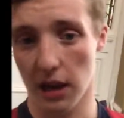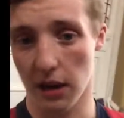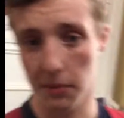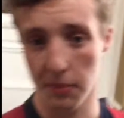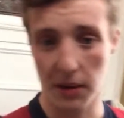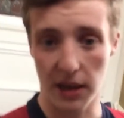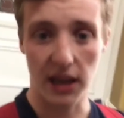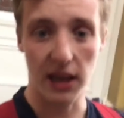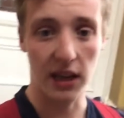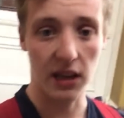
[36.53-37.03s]

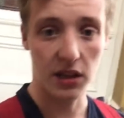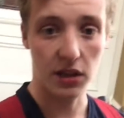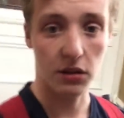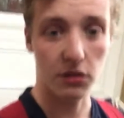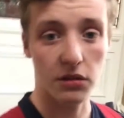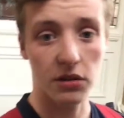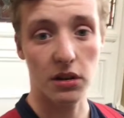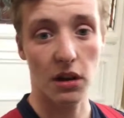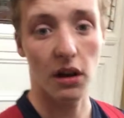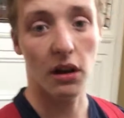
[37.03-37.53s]
that'll be here
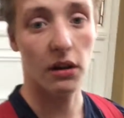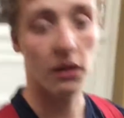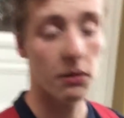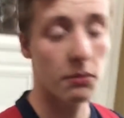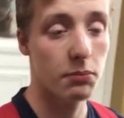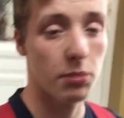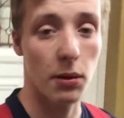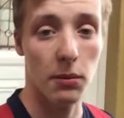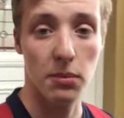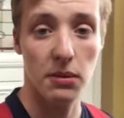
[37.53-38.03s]
soon. So
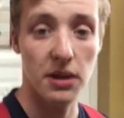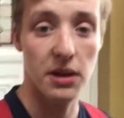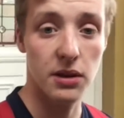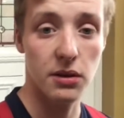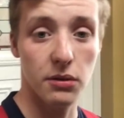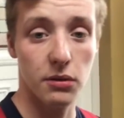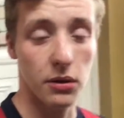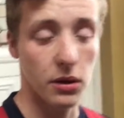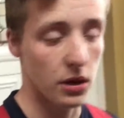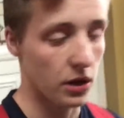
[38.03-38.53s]
I'll probably
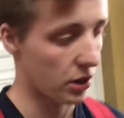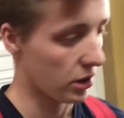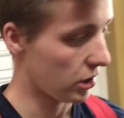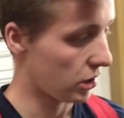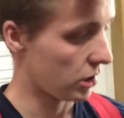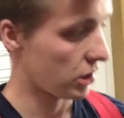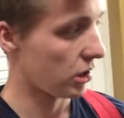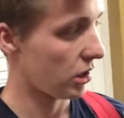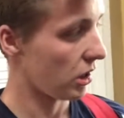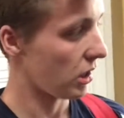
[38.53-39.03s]
do
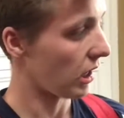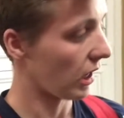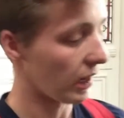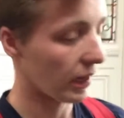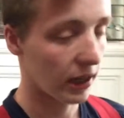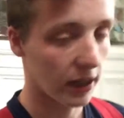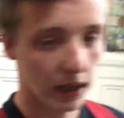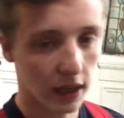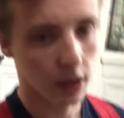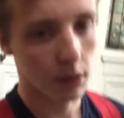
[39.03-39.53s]

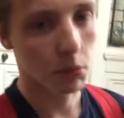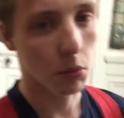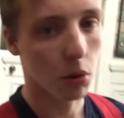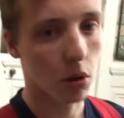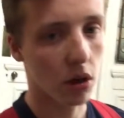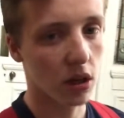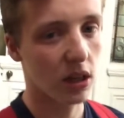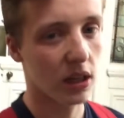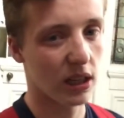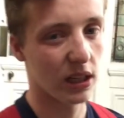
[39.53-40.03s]
like an
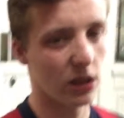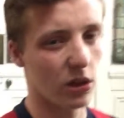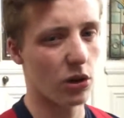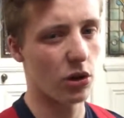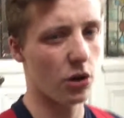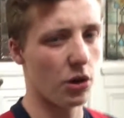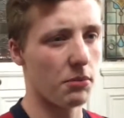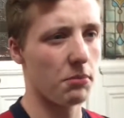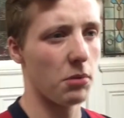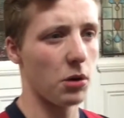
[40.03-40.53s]
like
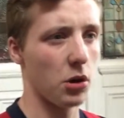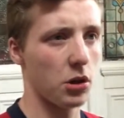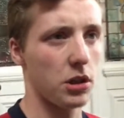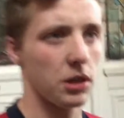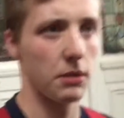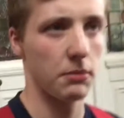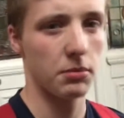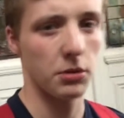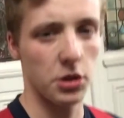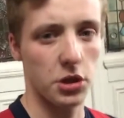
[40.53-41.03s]
not an
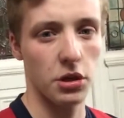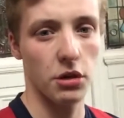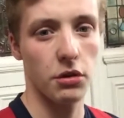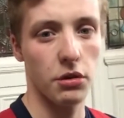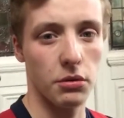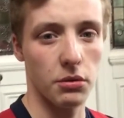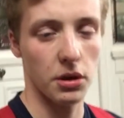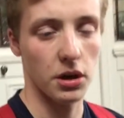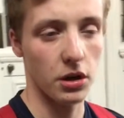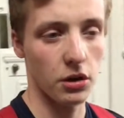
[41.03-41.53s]
unboxing, but show
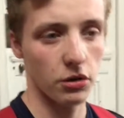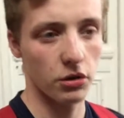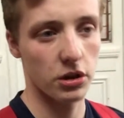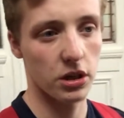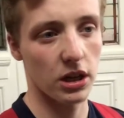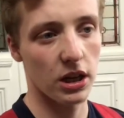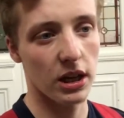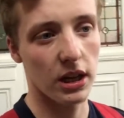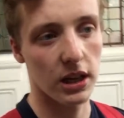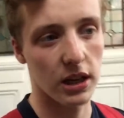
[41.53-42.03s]
you what it
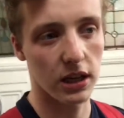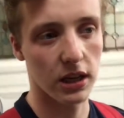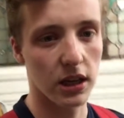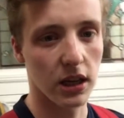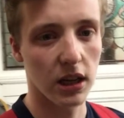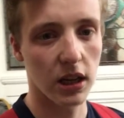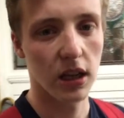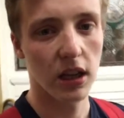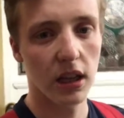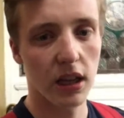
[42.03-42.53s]
looks like and
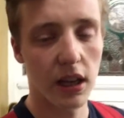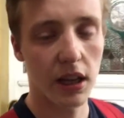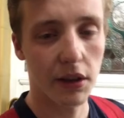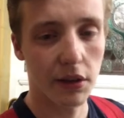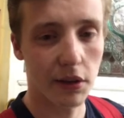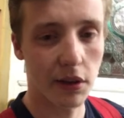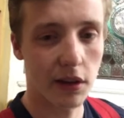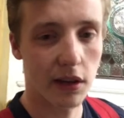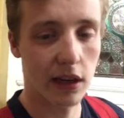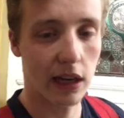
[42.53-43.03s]

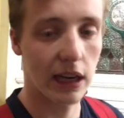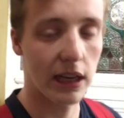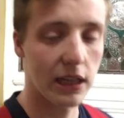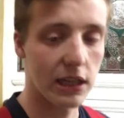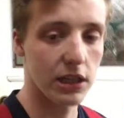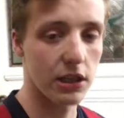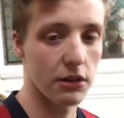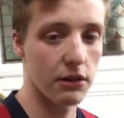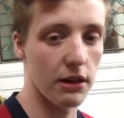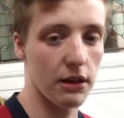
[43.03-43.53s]
you
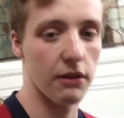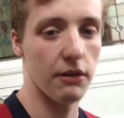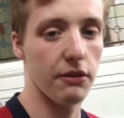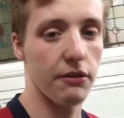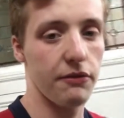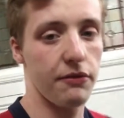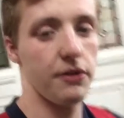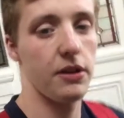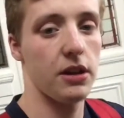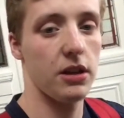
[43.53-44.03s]
guys know how it
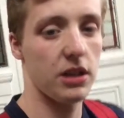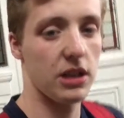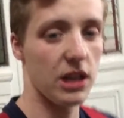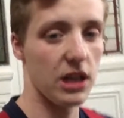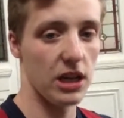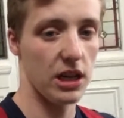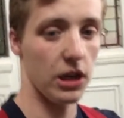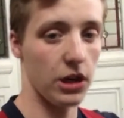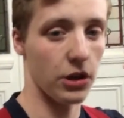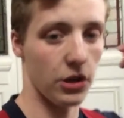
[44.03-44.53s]
feels.
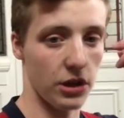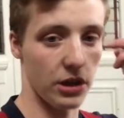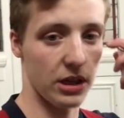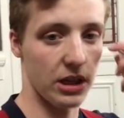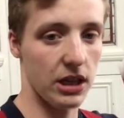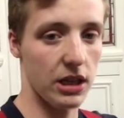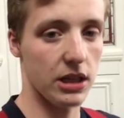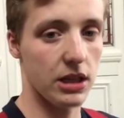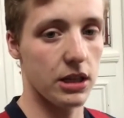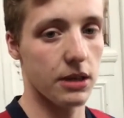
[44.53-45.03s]
Got the
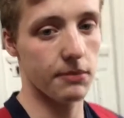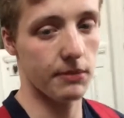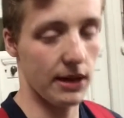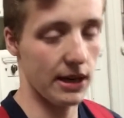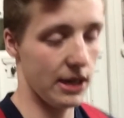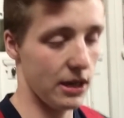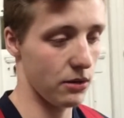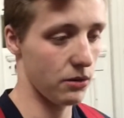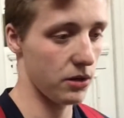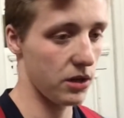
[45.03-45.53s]
keys to my
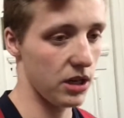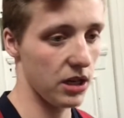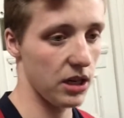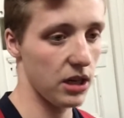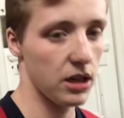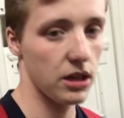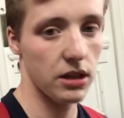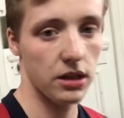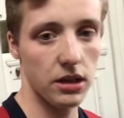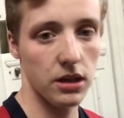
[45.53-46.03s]
house
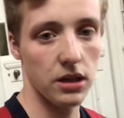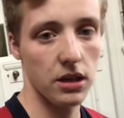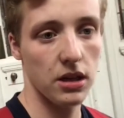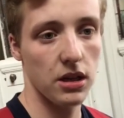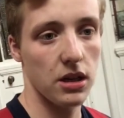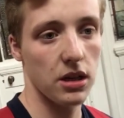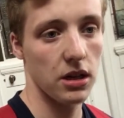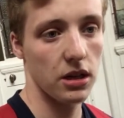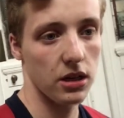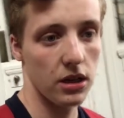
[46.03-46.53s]
here
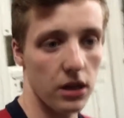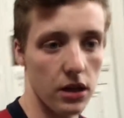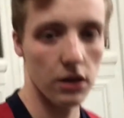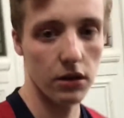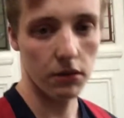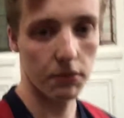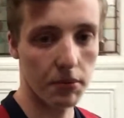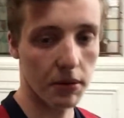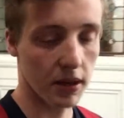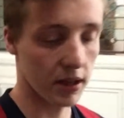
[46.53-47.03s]

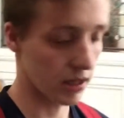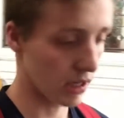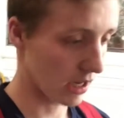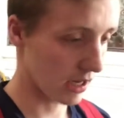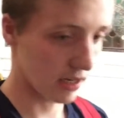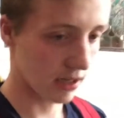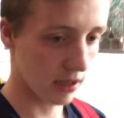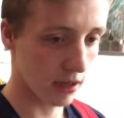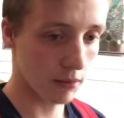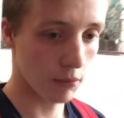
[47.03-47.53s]
know, because I
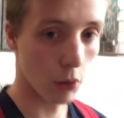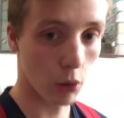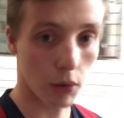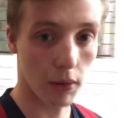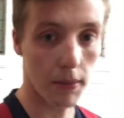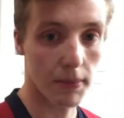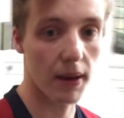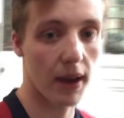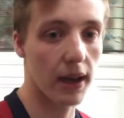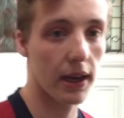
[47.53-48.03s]
had to come all
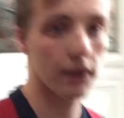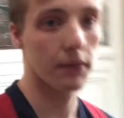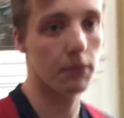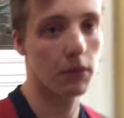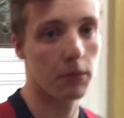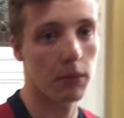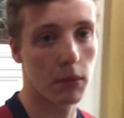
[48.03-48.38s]
the way back and my